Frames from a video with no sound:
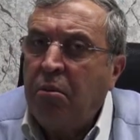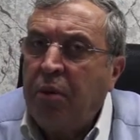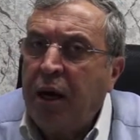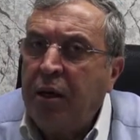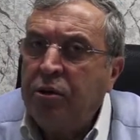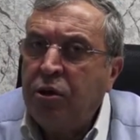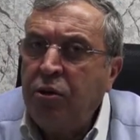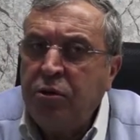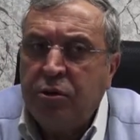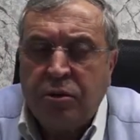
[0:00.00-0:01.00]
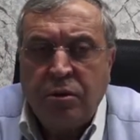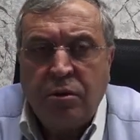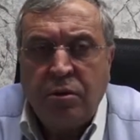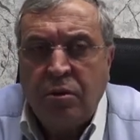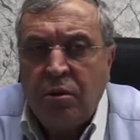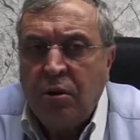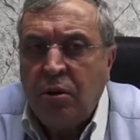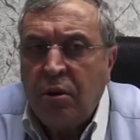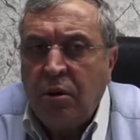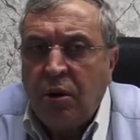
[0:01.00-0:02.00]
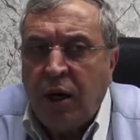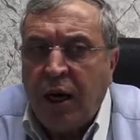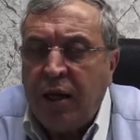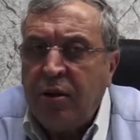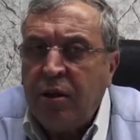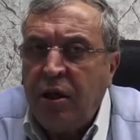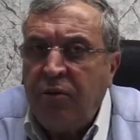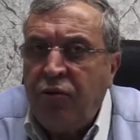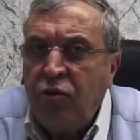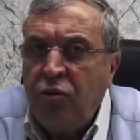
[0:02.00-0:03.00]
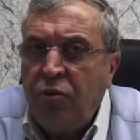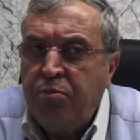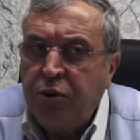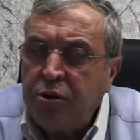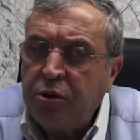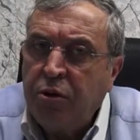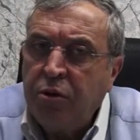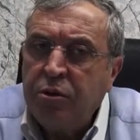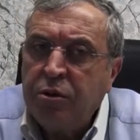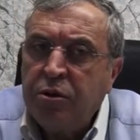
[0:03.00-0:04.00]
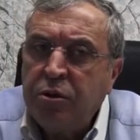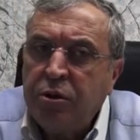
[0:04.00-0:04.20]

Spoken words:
By screws. And if you put screws